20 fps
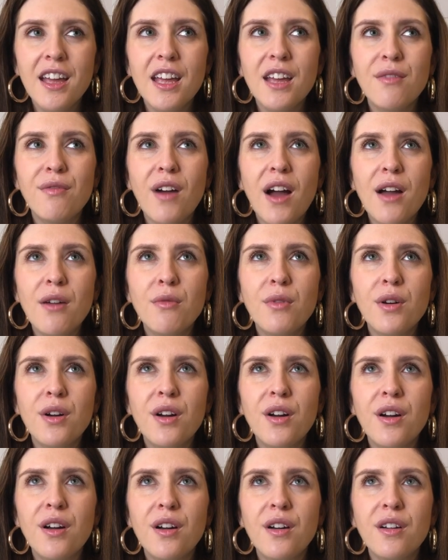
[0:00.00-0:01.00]
If I
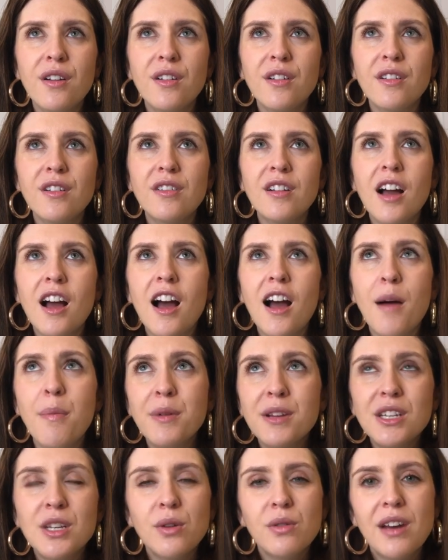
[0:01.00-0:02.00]
were up
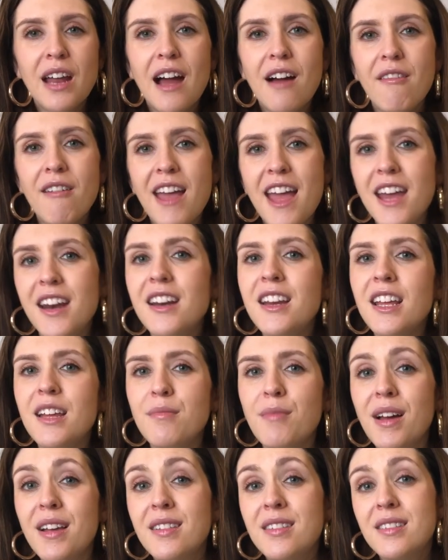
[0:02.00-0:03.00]
until now
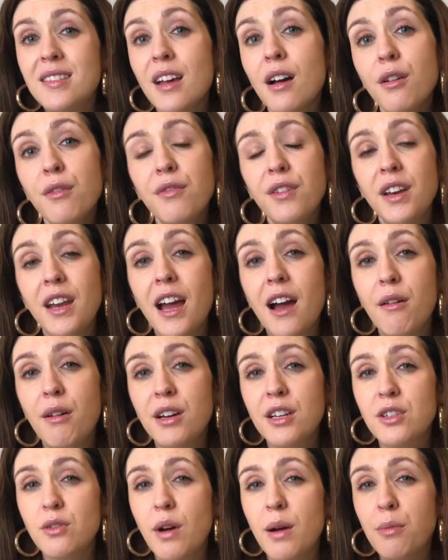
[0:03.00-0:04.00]
editing myself in how I
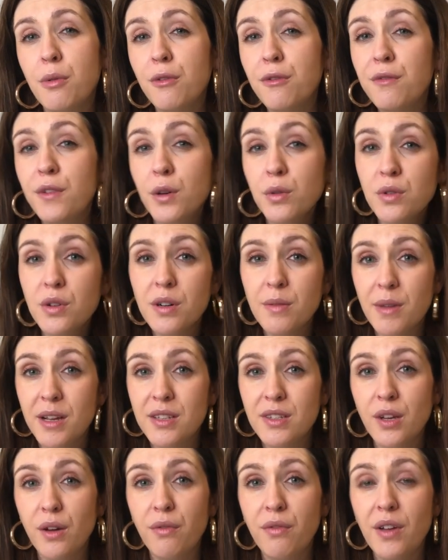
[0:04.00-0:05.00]
show up or filtering
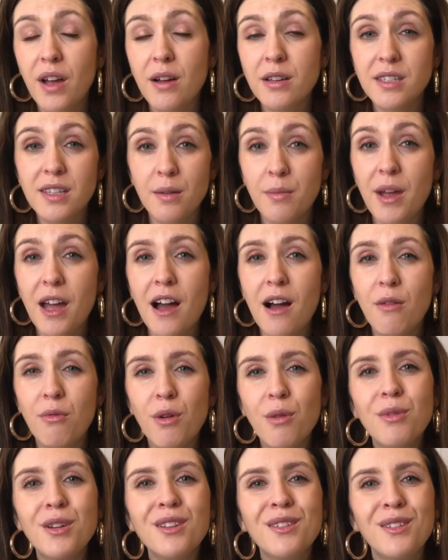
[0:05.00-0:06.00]
myself somehow,
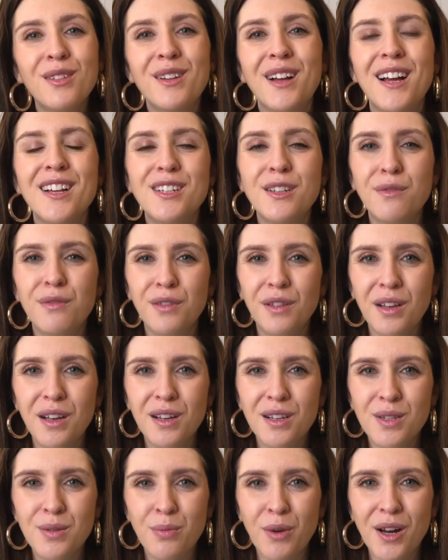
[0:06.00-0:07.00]
what would it look like to fully
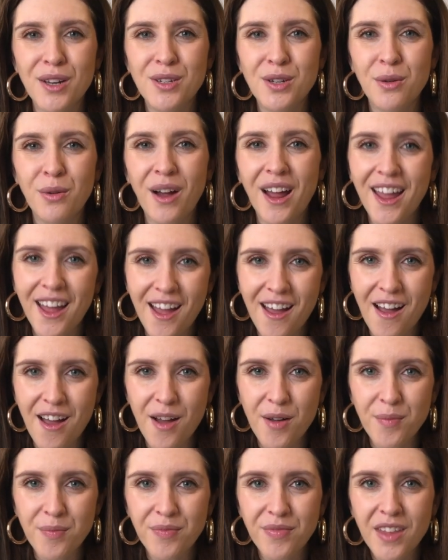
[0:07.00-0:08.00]
express who I
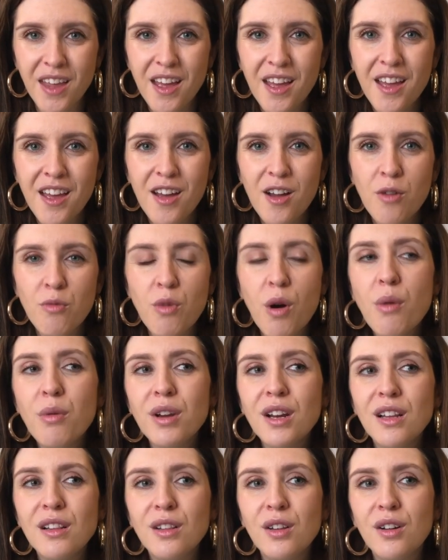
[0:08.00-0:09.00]
am? What
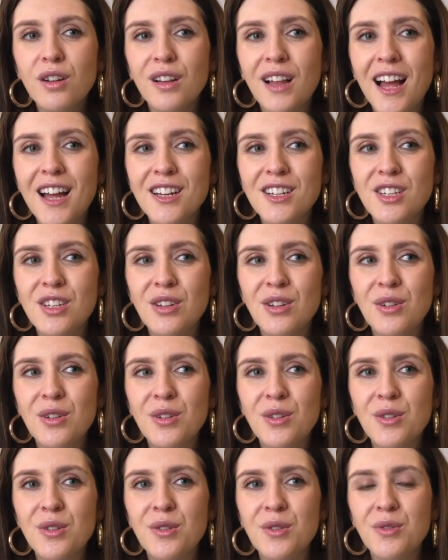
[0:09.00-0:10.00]
would it look like
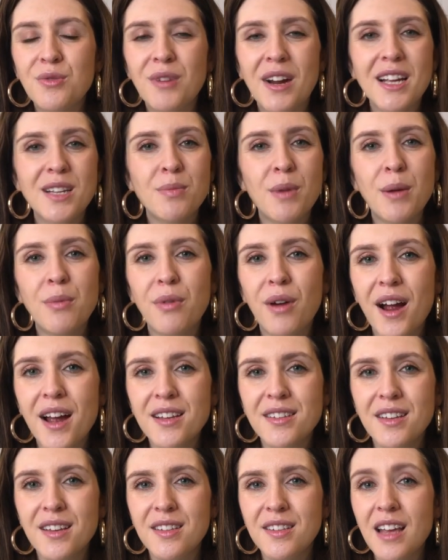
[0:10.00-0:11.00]
to raise my
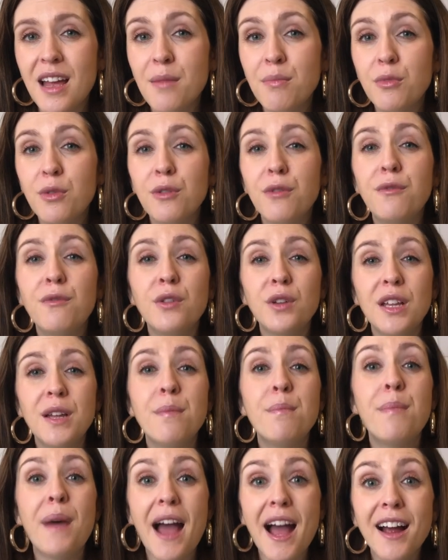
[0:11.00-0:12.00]
prices and more fully
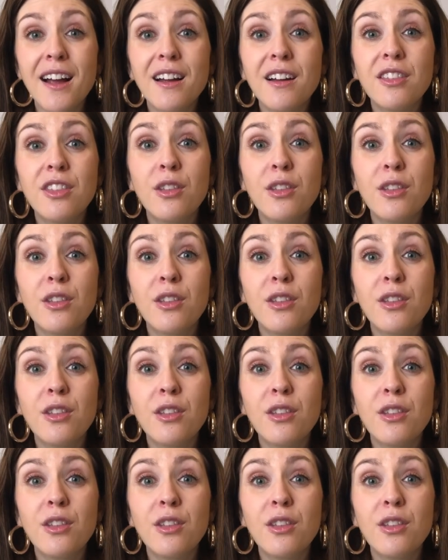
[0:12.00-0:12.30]
back